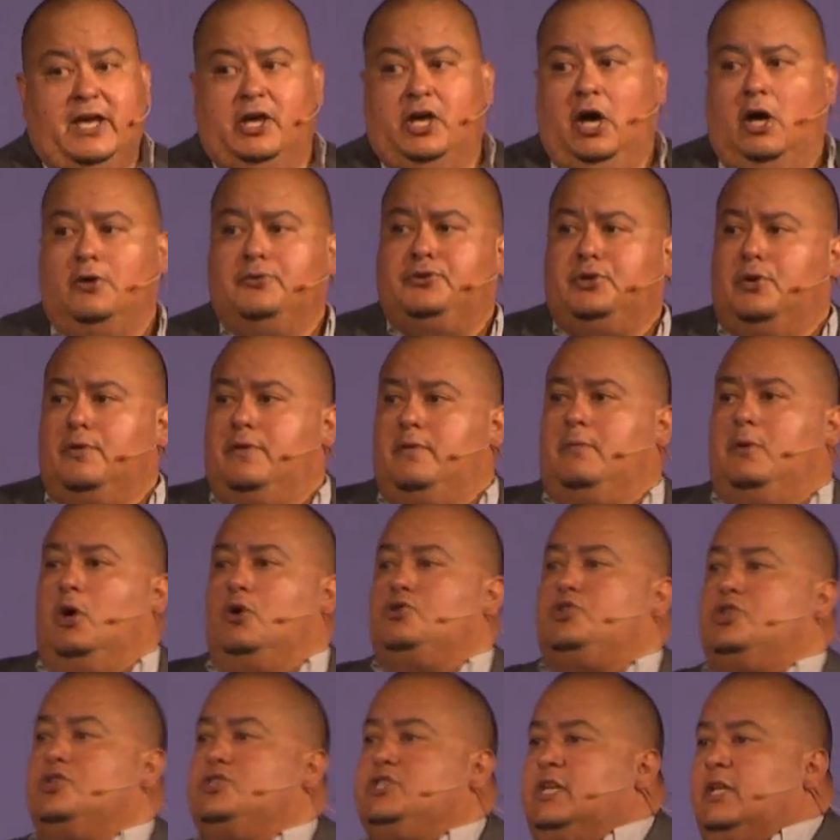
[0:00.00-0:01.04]
go through the
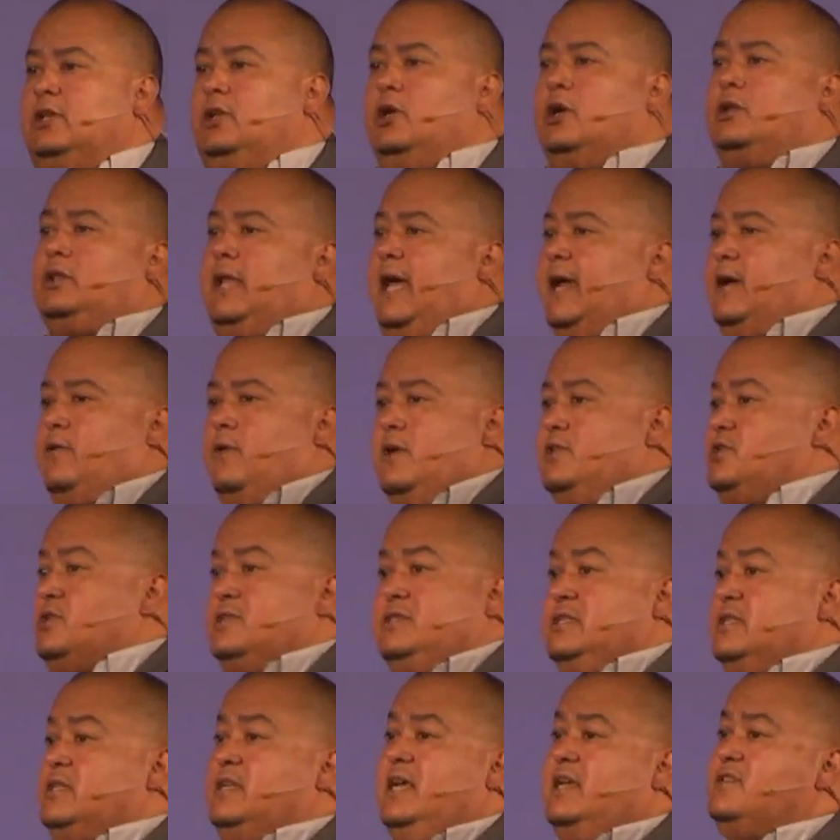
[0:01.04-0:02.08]
motions and look like Christians.
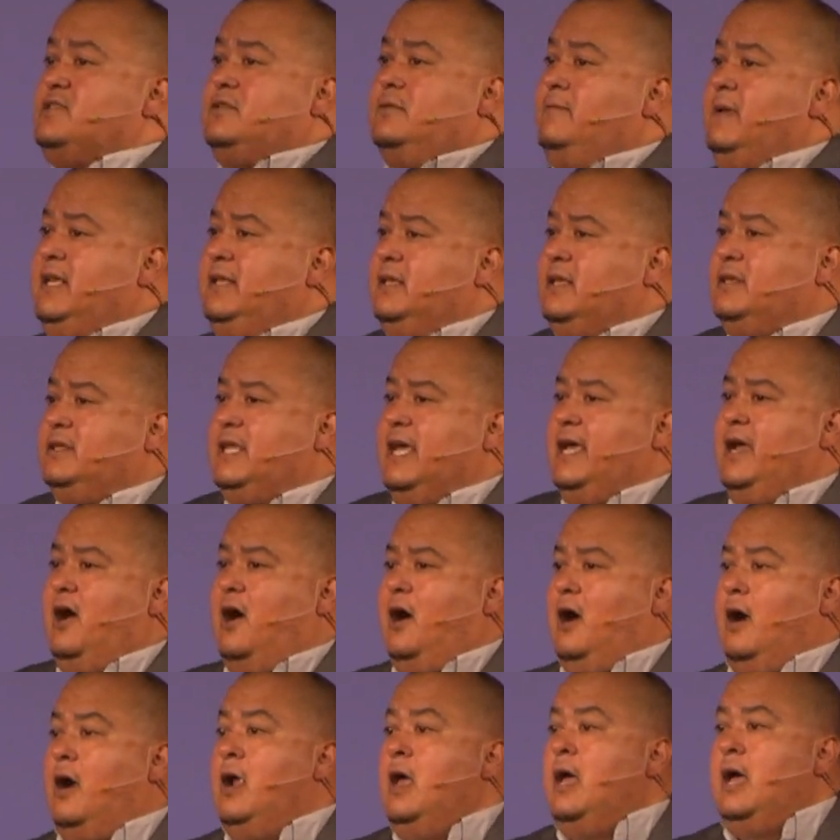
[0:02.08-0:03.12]
It doesn't mean that they
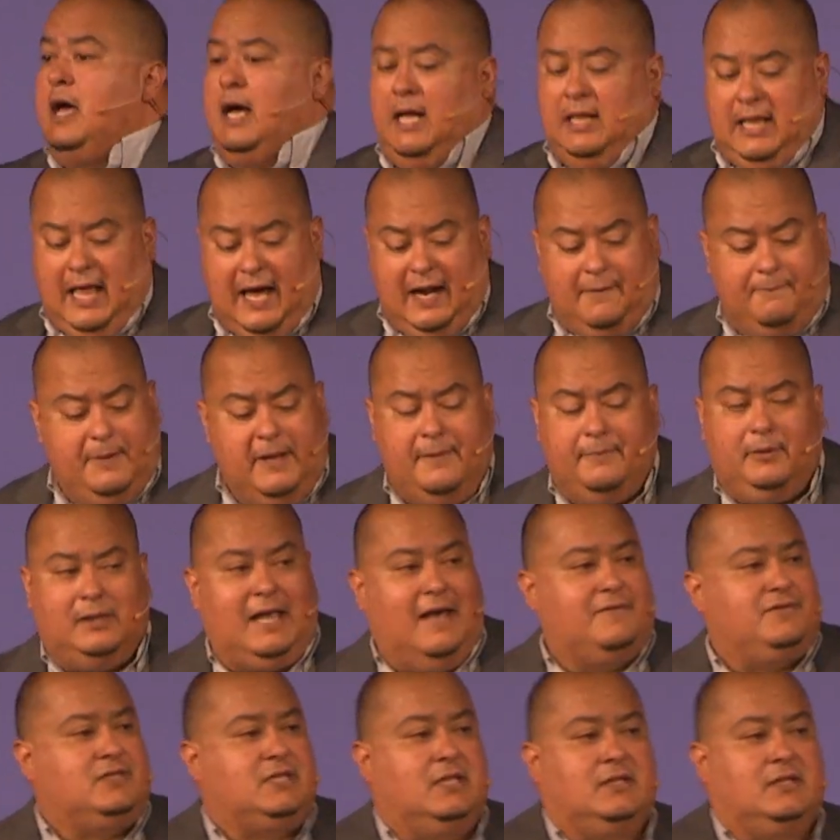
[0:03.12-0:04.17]
are. A lot of people, I've said